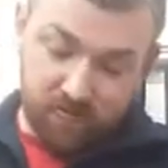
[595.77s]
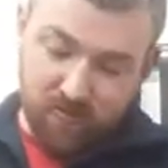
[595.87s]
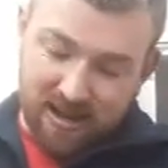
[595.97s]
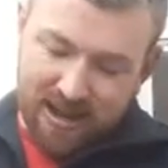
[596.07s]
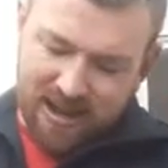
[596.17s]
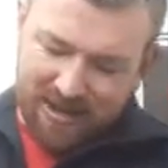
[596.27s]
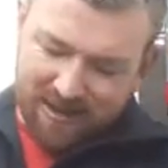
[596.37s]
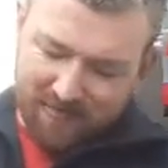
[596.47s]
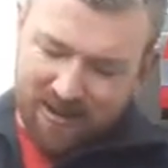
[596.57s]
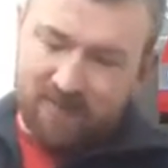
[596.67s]
really
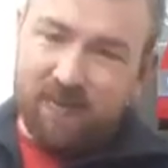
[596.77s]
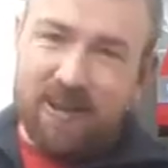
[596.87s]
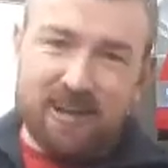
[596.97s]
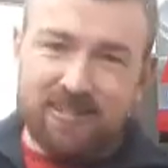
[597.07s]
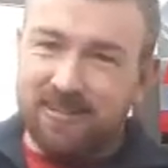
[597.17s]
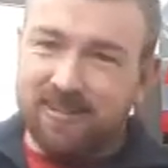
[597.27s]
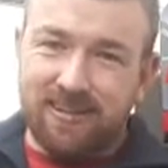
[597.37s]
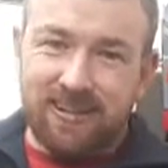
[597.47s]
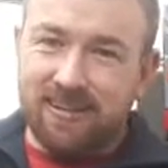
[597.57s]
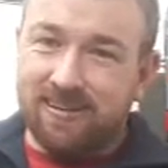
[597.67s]
handy, really fast,
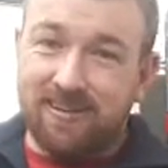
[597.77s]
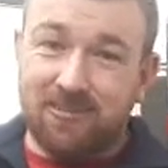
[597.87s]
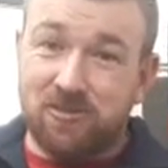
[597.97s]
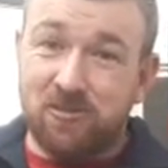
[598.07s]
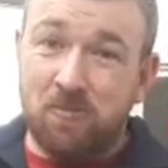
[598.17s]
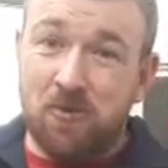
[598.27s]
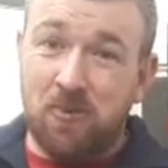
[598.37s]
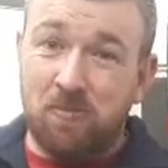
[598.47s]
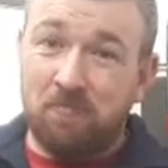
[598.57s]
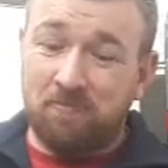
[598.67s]
and it's just
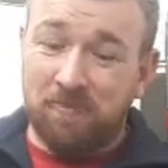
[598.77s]
superb.